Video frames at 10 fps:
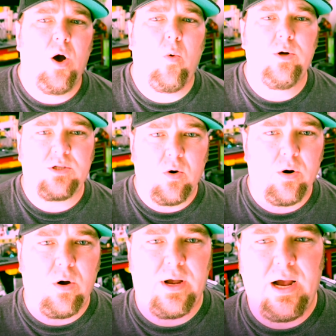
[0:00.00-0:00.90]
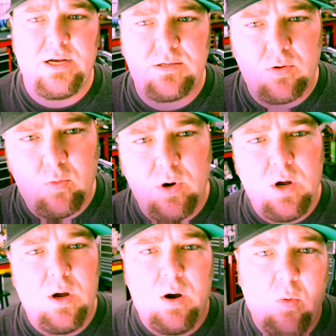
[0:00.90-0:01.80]
What's going on guys?
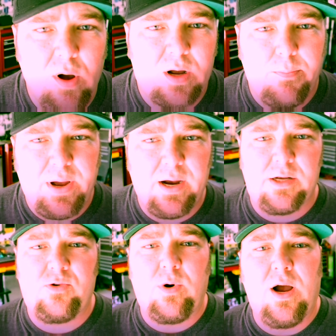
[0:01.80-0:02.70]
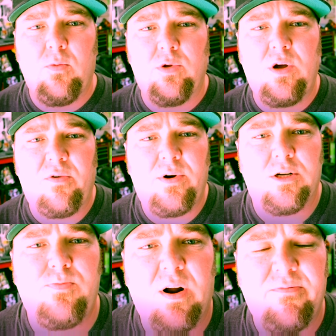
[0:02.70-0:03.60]
Welcome back, it's Ryan with Golf
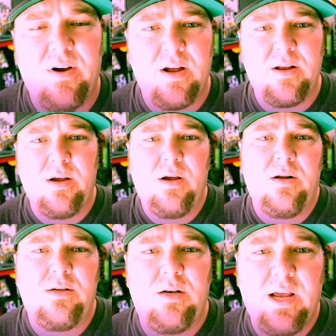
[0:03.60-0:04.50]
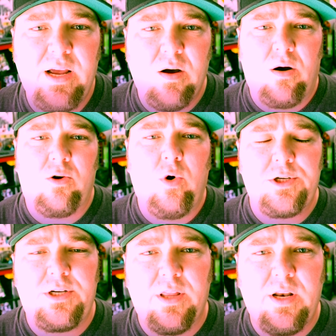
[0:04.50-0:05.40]
Carts Modified. Today on
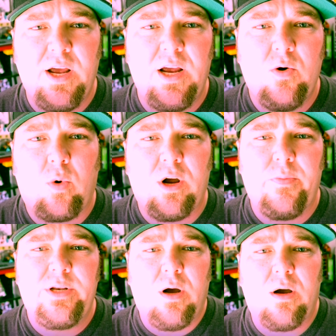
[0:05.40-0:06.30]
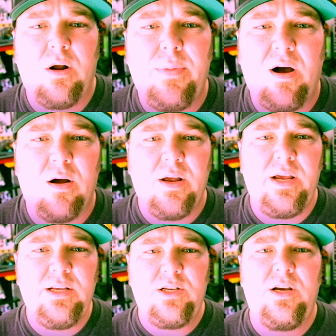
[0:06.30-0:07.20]
Question of the Day, we're gonna be talking about
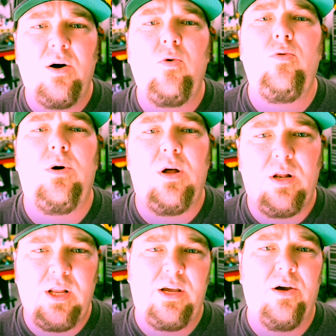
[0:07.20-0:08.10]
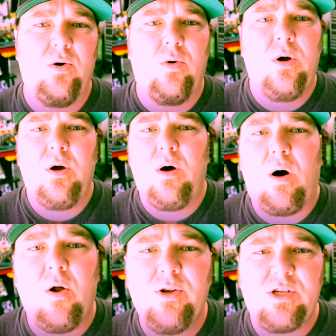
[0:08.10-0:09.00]
EZGO Lingo.
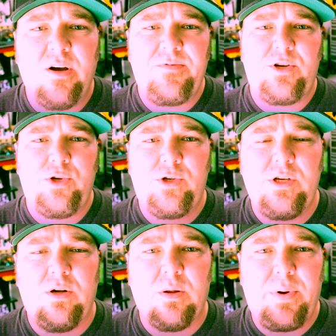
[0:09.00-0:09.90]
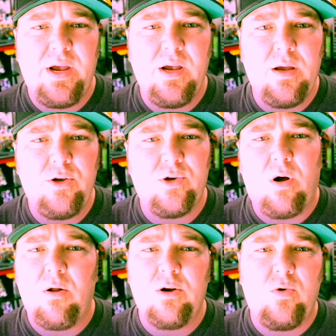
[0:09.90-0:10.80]
All the stuff that you see on the page,
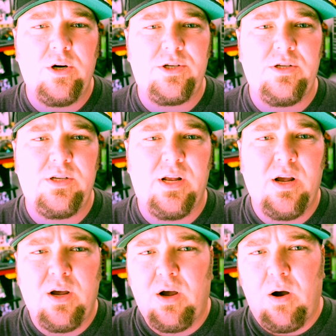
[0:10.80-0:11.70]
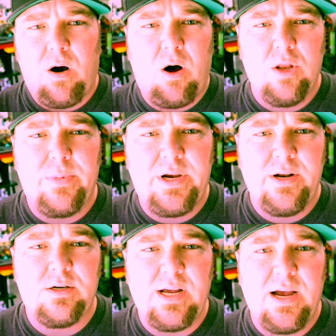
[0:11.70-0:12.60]
all the questions that all the
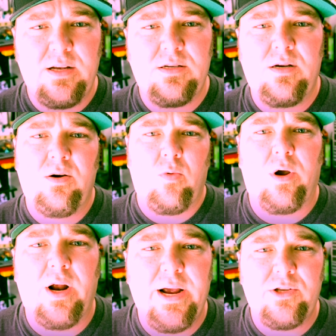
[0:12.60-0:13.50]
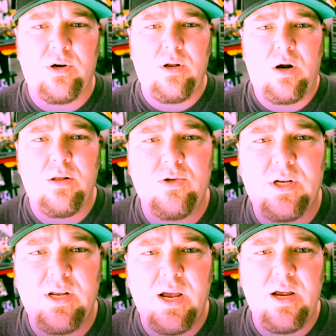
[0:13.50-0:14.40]
beginners ask, we're gonna answer a lot of those
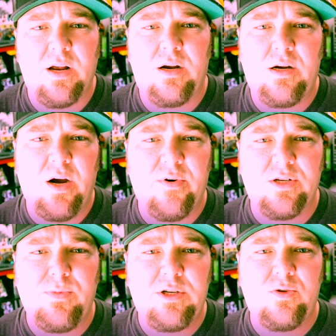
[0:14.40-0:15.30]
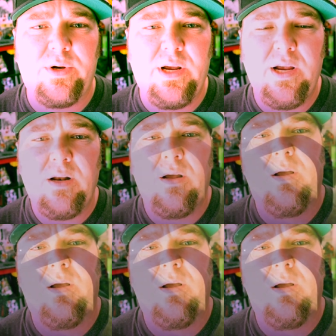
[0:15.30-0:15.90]
today and cover as much as we can.